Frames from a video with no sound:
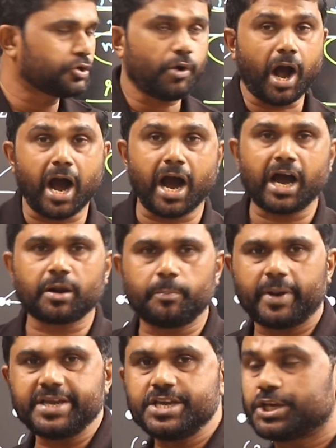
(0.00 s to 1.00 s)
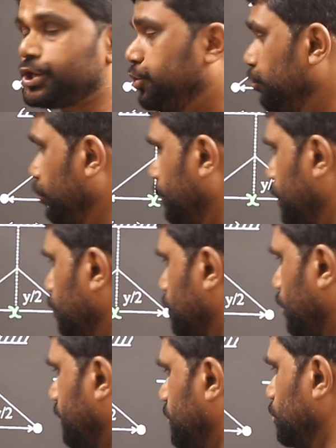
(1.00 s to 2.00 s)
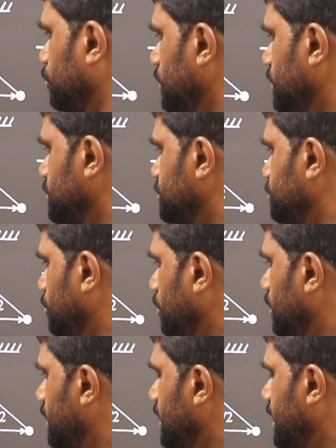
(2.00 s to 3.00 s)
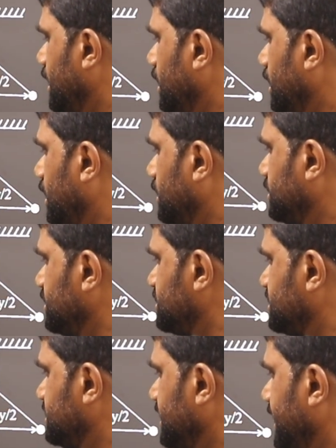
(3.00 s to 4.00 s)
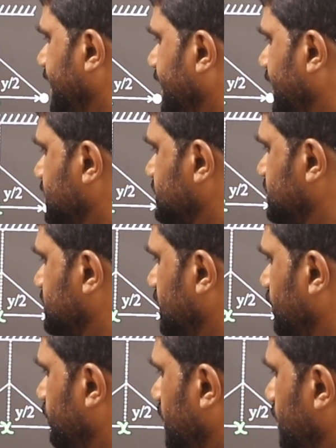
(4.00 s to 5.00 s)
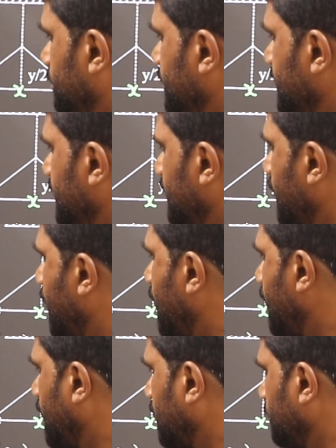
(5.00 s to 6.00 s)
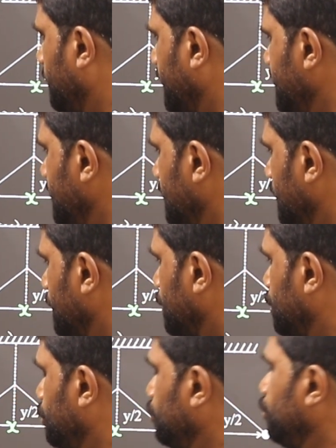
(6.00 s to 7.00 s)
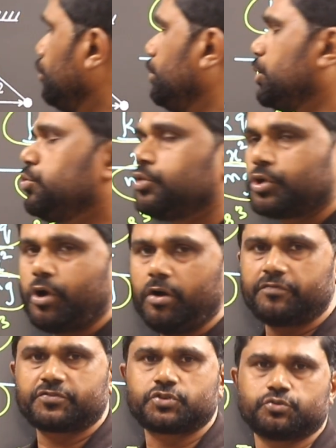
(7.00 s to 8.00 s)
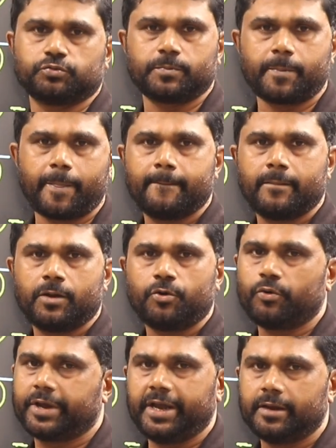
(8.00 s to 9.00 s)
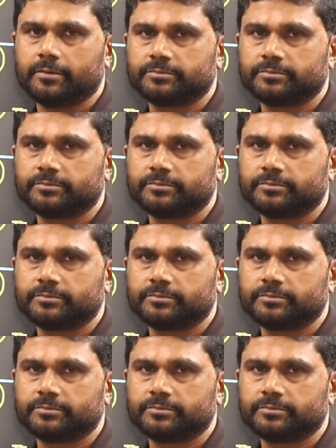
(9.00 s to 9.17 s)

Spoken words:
to r by cube root of 2. So this x will be r by cube root of 2. Okay.